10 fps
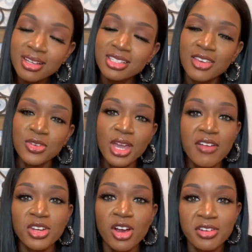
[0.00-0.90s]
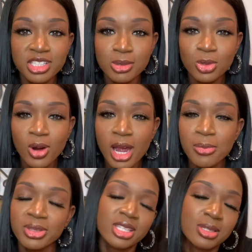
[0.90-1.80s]
If you haven't already
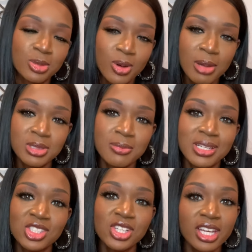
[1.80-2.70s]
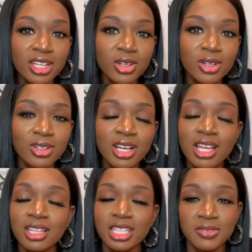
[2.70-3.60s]
subscribed, please subscribe to my channel.
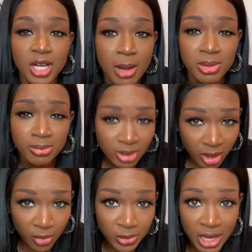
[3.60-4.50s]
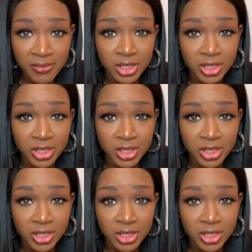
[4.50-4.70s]
Leave a comment below if you have any